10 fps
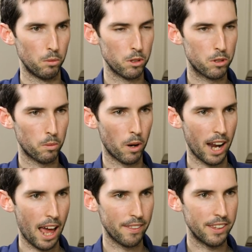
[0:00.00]
was
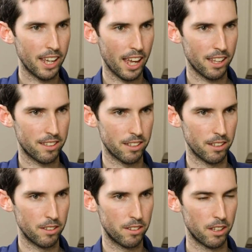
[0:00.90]
what had the
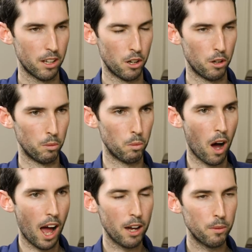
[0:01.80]
answers,
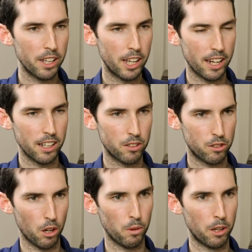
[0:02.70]
why are we getting so